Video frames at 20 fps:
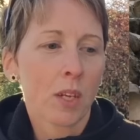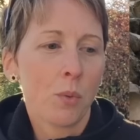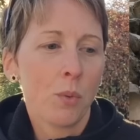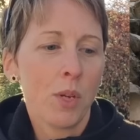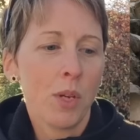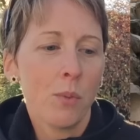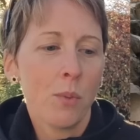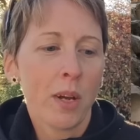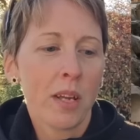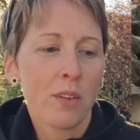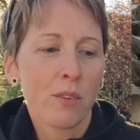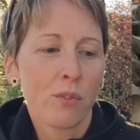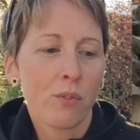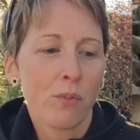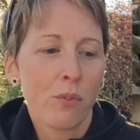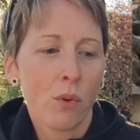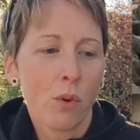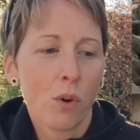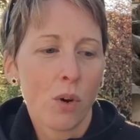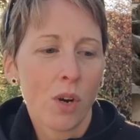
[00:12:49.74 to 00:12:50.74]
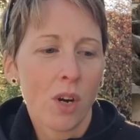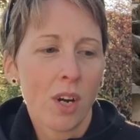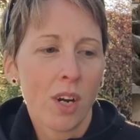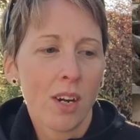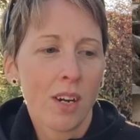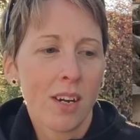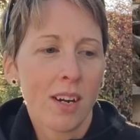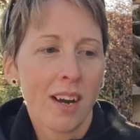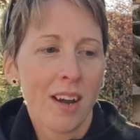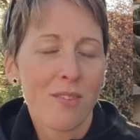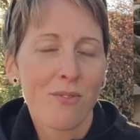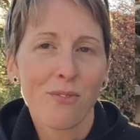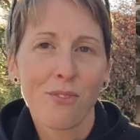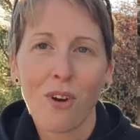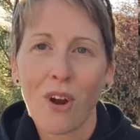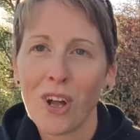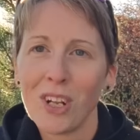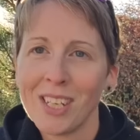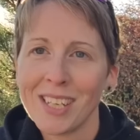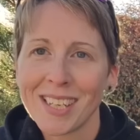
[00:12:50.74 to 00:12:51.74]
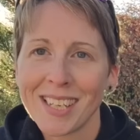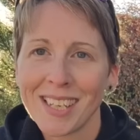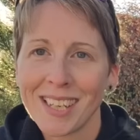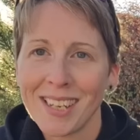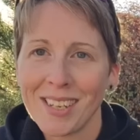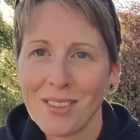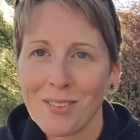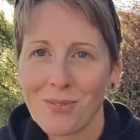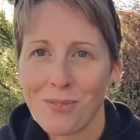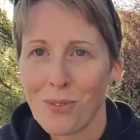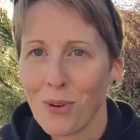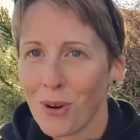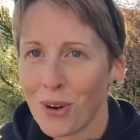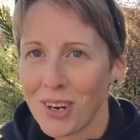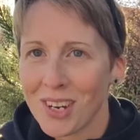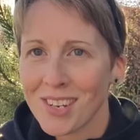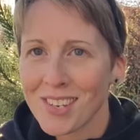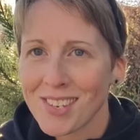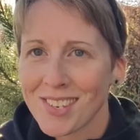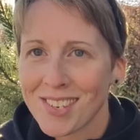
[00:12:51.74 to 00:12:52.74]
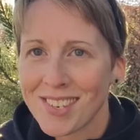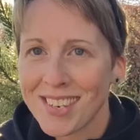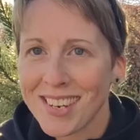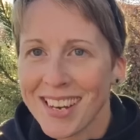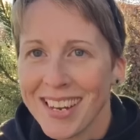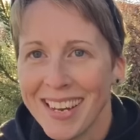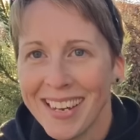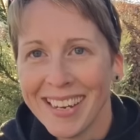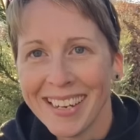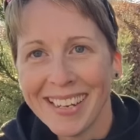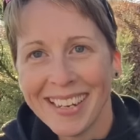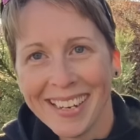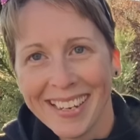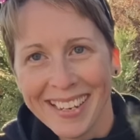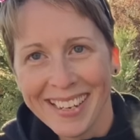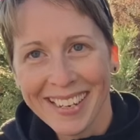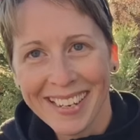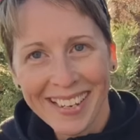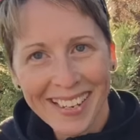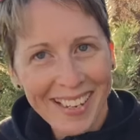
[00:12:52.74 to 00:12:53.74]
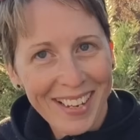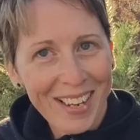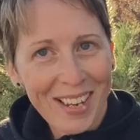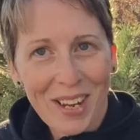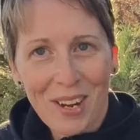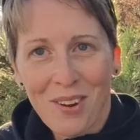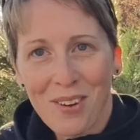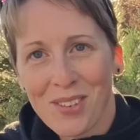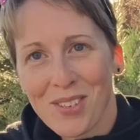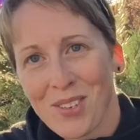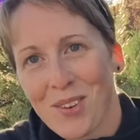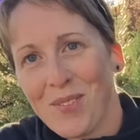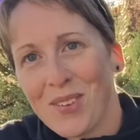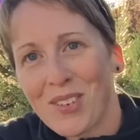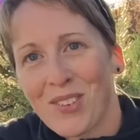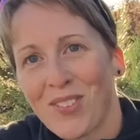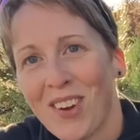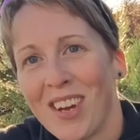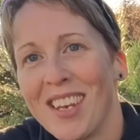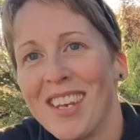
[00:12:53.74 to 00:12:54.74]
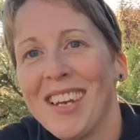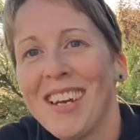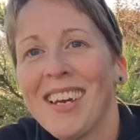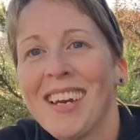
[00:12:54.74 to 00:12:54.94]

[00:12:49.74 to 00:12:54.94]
We went for a frolic in the forest. It was so much fun.